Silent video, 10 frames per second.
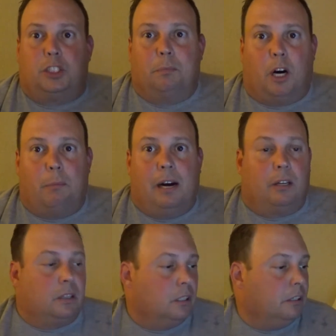
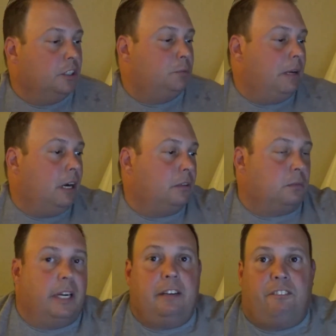Smallmouth, largemouth,
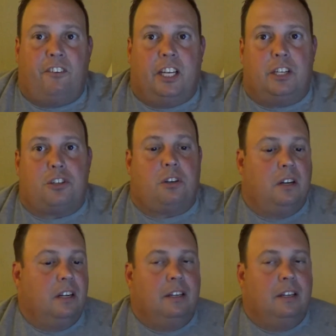redfish,